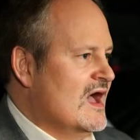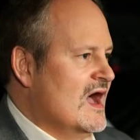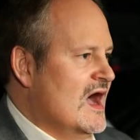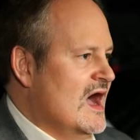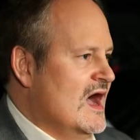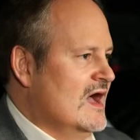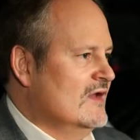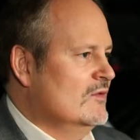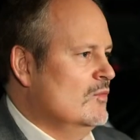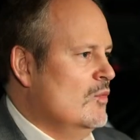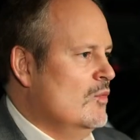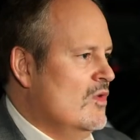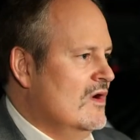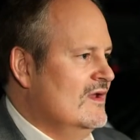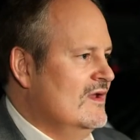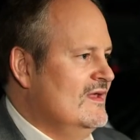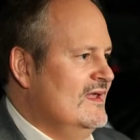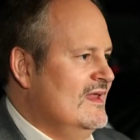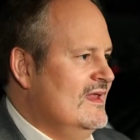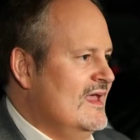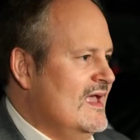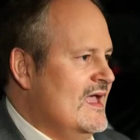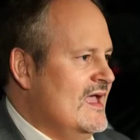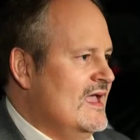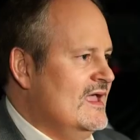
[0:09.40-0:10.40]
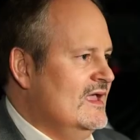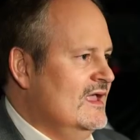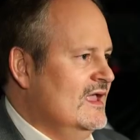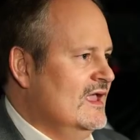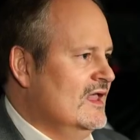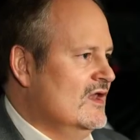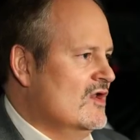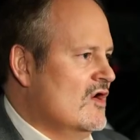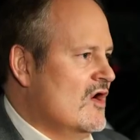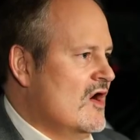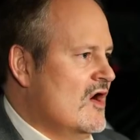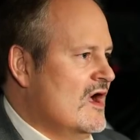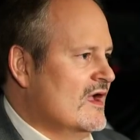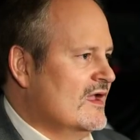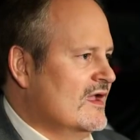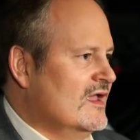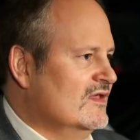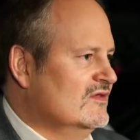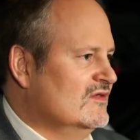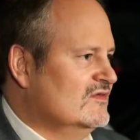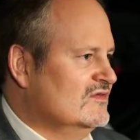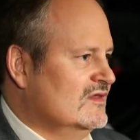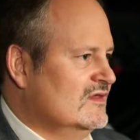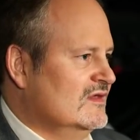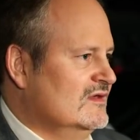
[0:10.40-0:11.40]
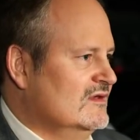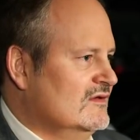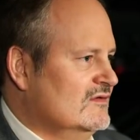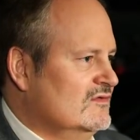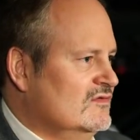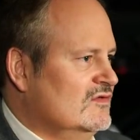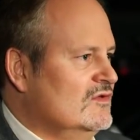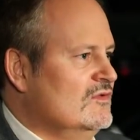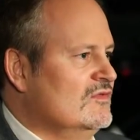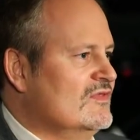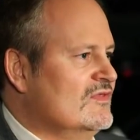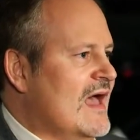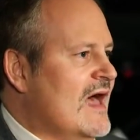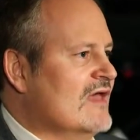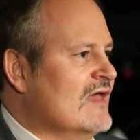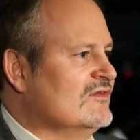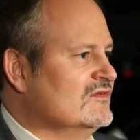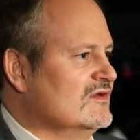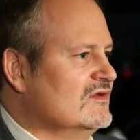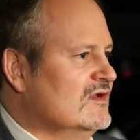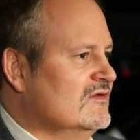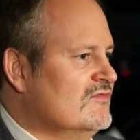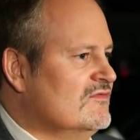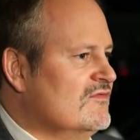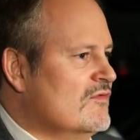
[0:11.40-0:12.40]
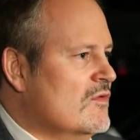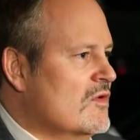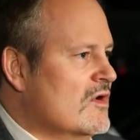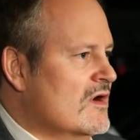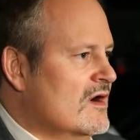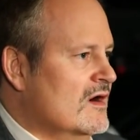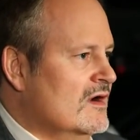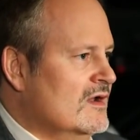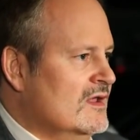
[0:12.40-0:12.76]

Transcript: On one day in August in 2004,